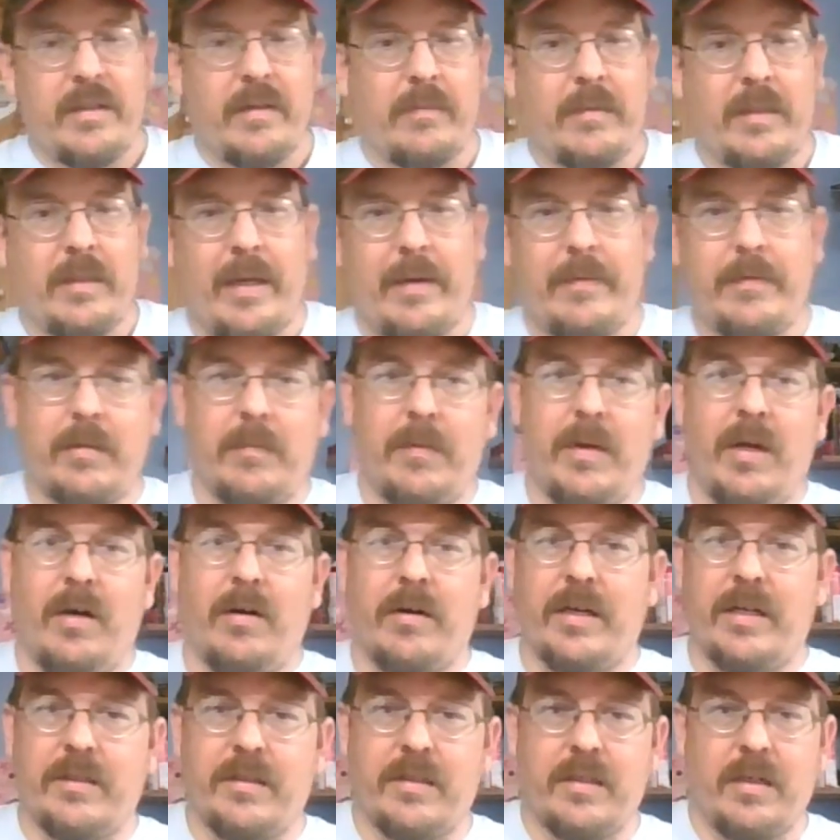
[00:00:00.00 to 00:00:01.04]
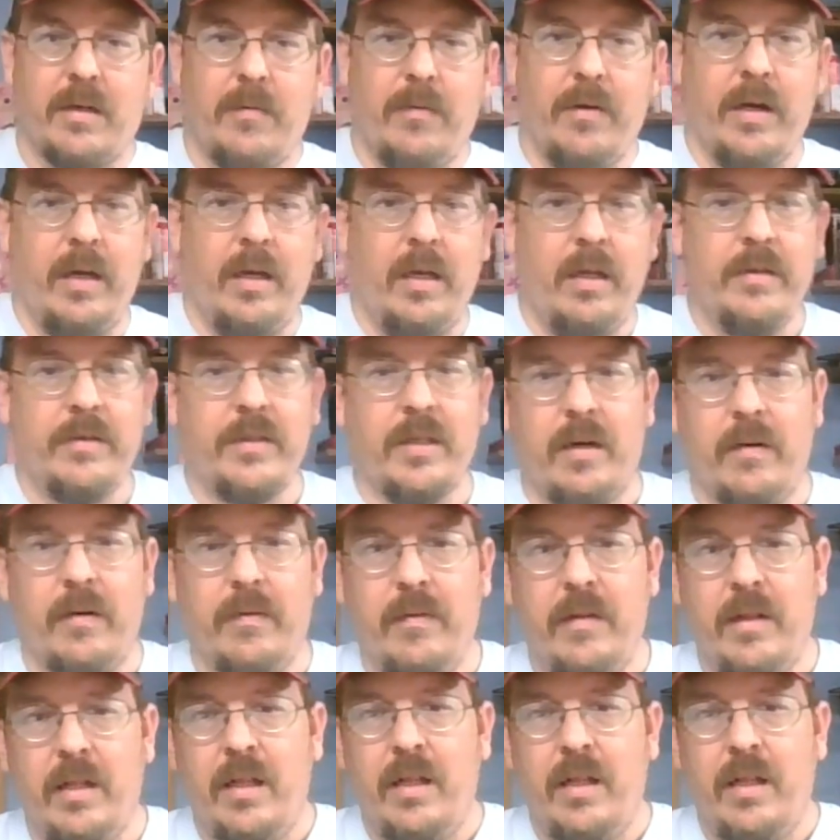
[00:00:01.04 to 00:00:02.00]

sometimes the mail gets in the way. So,